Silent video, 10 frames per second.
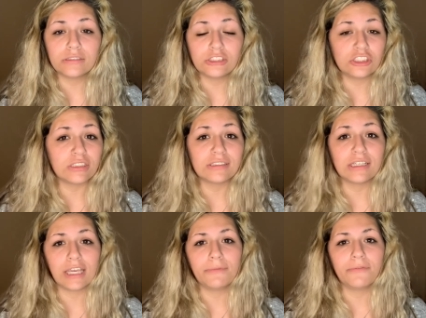just to
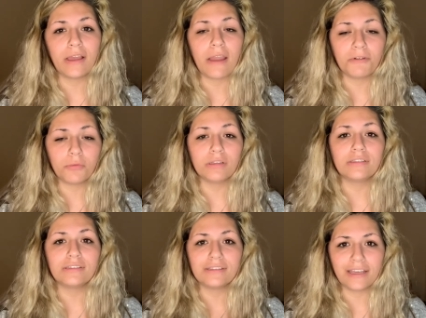keep everyone
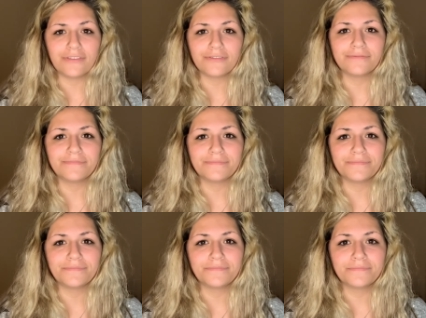safe.
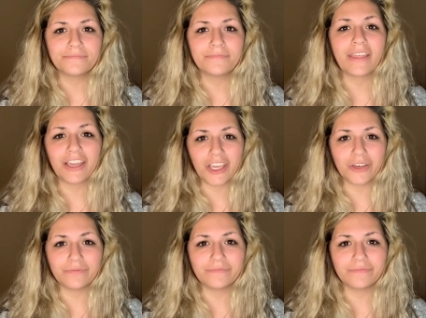Thank you.